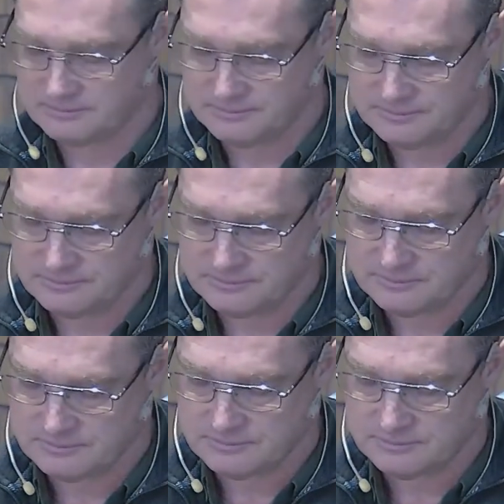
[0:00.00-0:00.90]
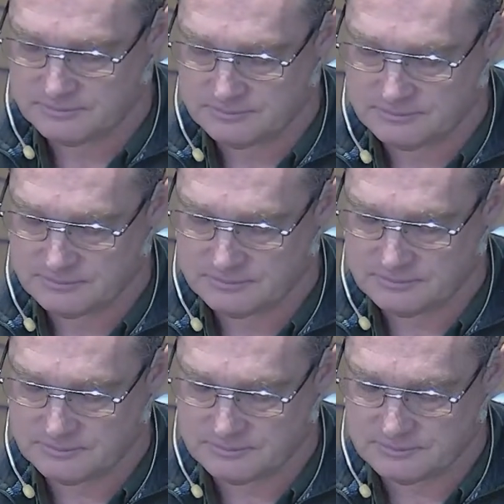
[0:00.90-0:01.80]

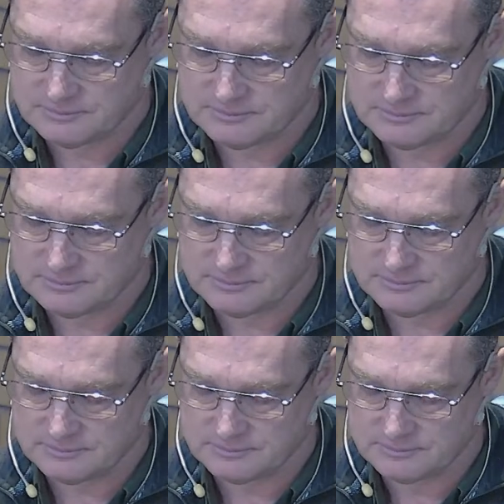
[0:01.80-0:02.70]
(no one is talking)